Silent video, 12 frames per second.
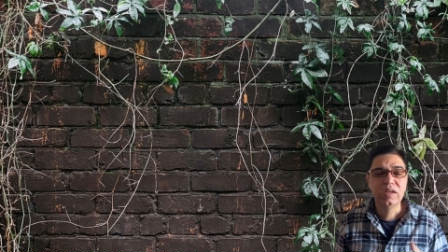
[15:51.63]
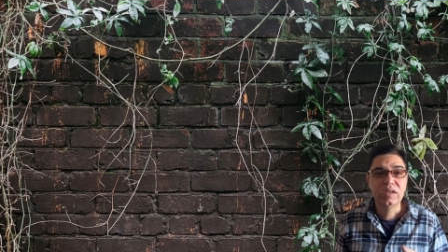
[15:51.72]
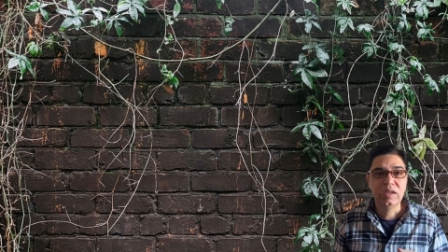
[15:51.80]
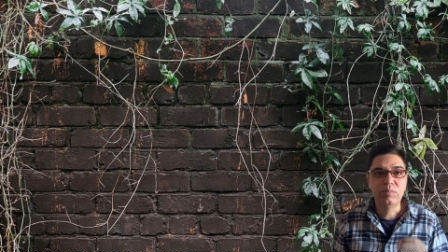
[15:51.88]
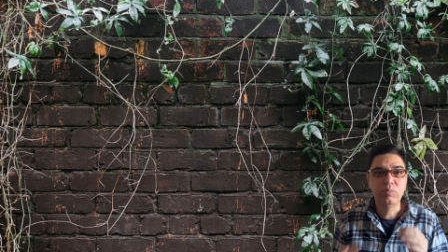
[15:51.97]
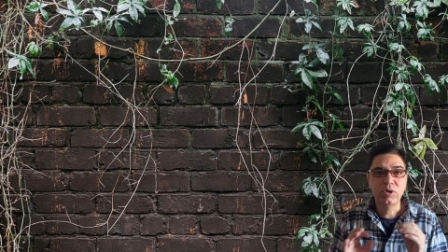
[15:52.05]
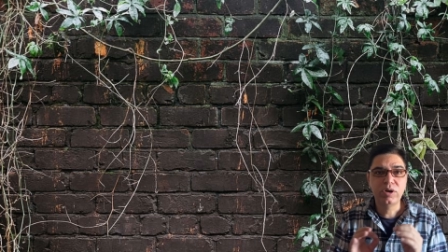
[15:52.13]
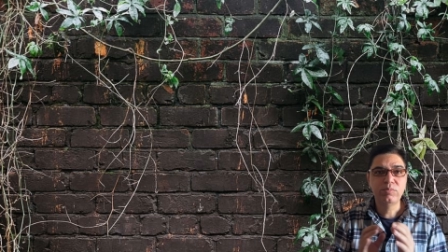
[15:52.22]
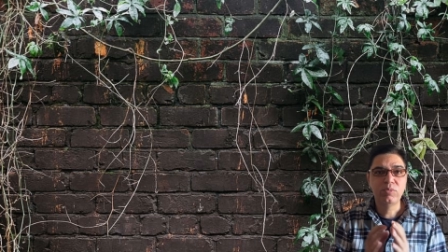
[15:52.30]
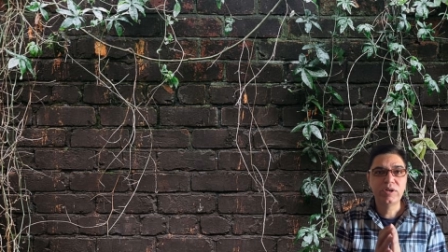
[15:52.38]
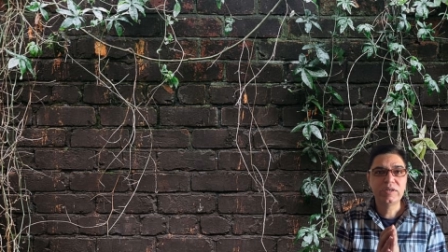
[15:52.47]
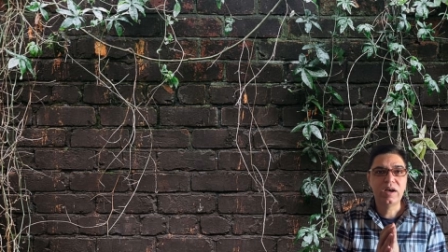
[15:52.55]
Important
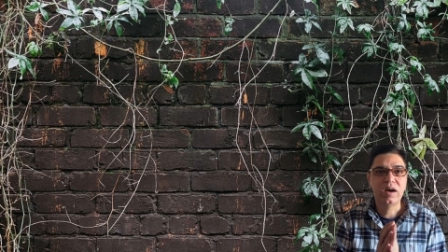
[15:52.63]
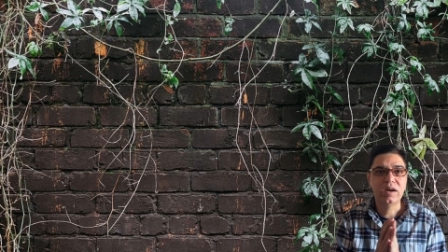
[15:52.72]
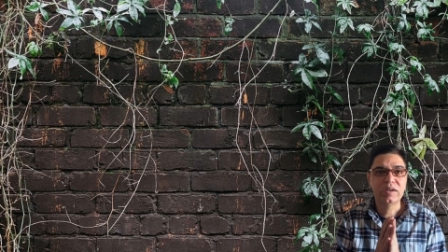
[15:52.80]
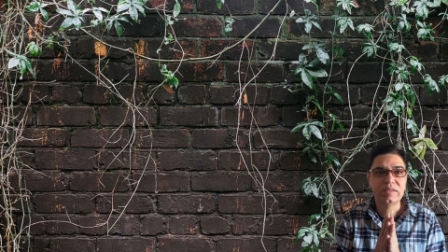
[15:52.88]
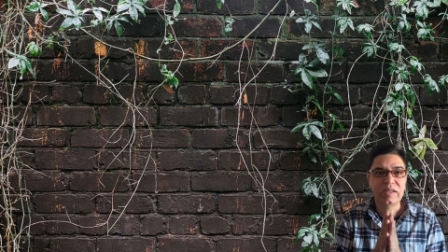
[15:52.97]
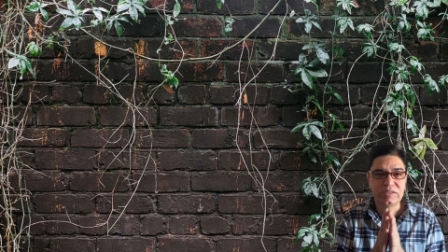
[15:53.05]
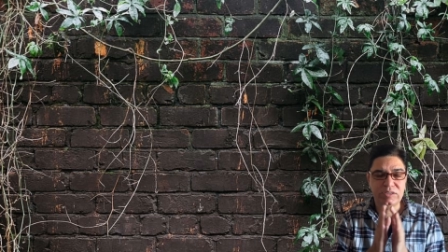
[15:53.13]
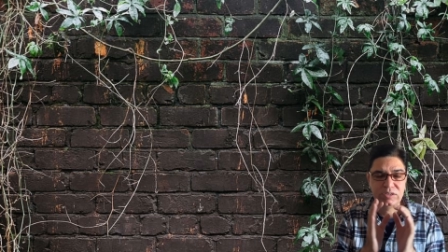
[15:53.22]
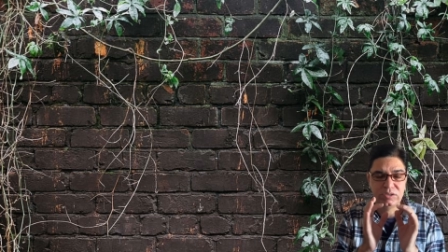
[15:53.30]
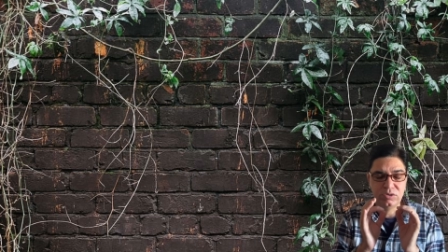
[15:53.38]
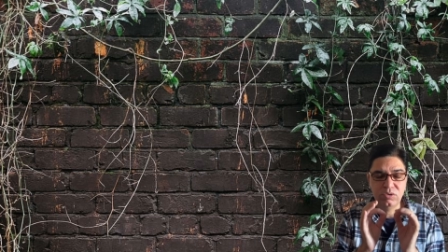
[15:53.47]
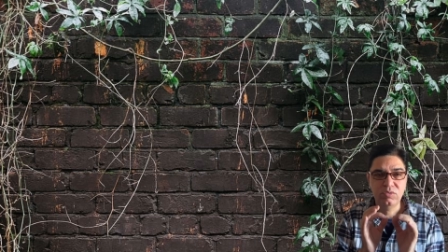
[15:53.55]
point are that
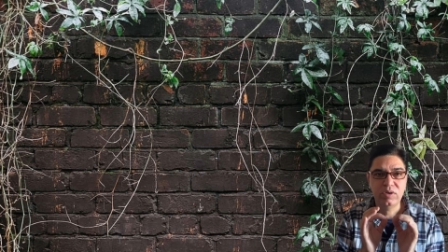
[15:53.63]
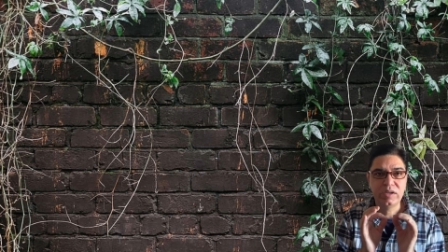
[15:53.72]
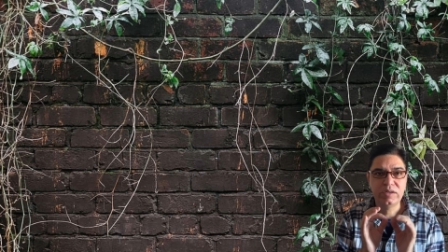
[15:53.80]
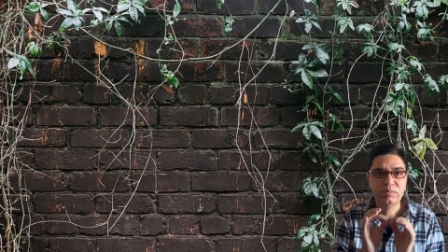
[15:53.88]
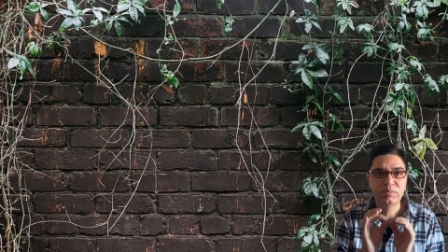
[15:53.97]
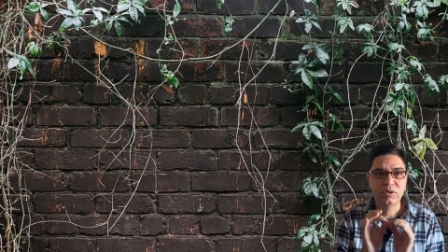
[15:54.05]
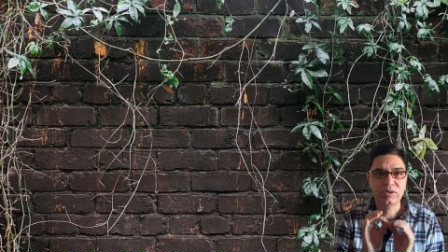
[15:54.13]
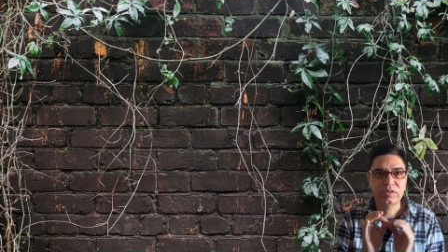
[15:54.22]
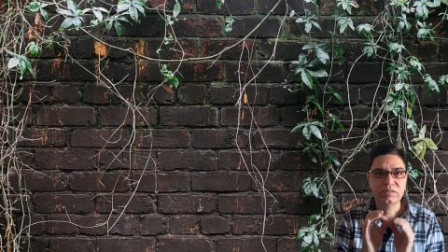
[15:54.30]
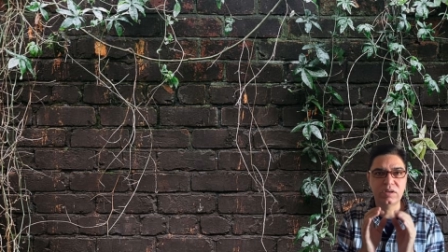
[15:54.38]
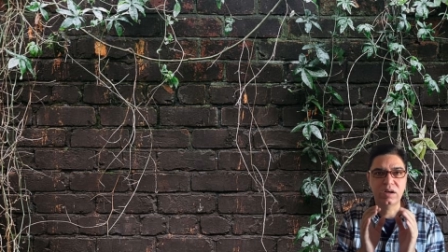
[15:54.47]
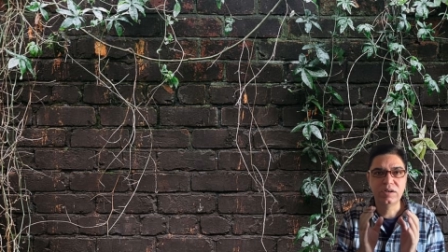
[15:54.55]
no
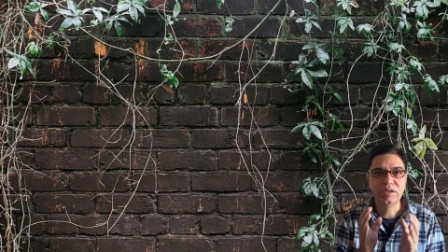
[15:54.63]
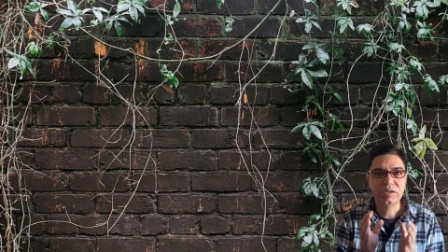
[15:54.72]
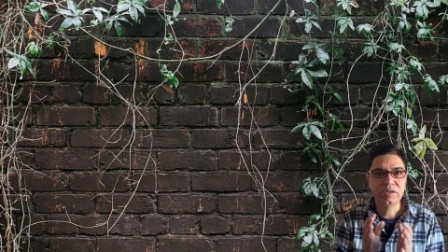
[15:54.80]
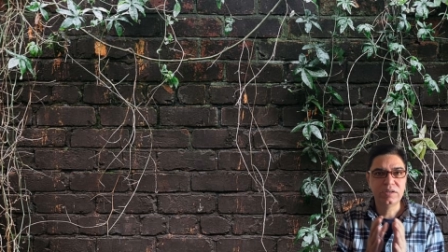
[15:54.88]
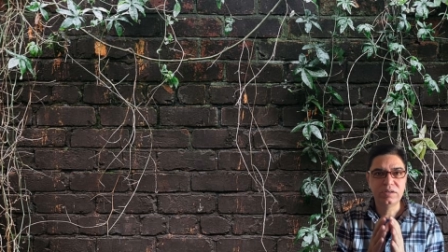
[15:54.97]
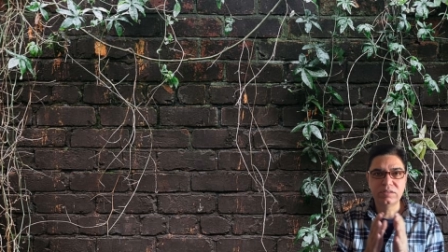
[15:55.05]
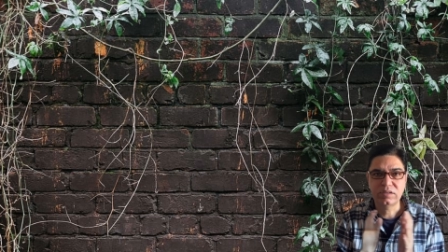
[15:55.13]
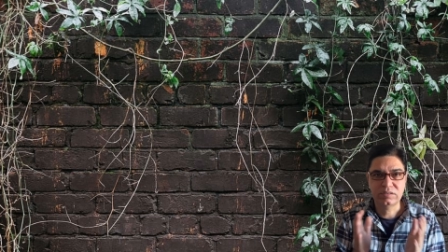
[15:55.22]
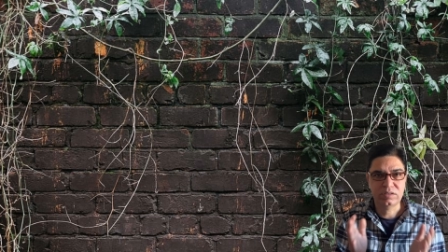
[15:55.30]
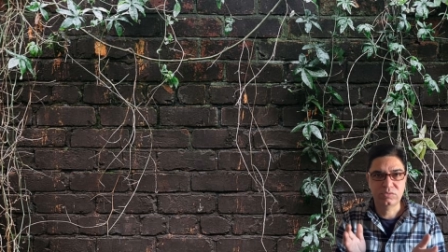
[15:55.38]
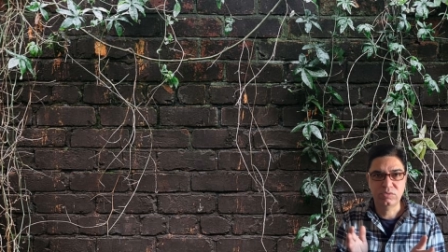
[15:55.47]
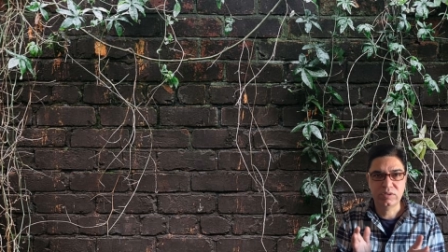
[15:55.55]
antibiotics are needed in
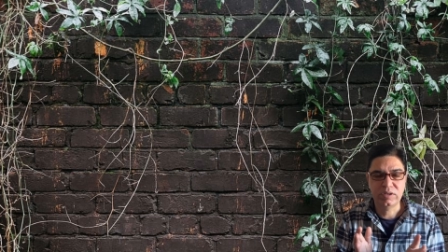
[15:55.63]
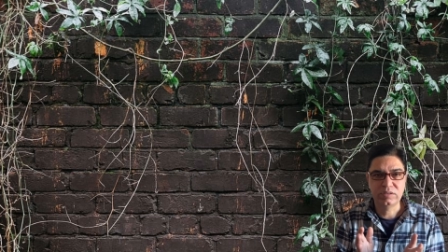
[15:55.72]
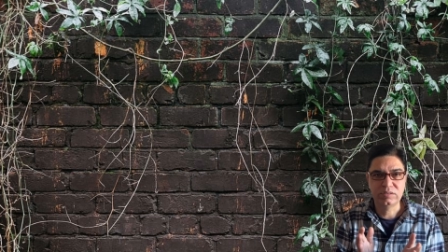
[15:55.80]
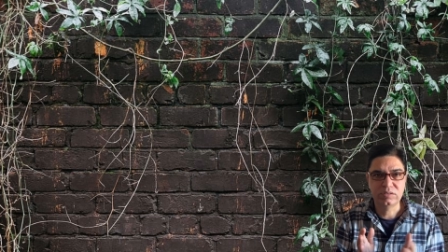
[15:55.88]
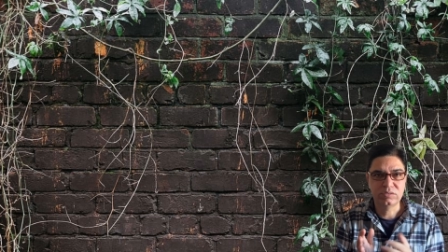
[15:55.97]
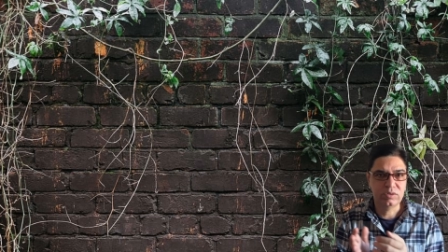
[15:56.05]
successful cases.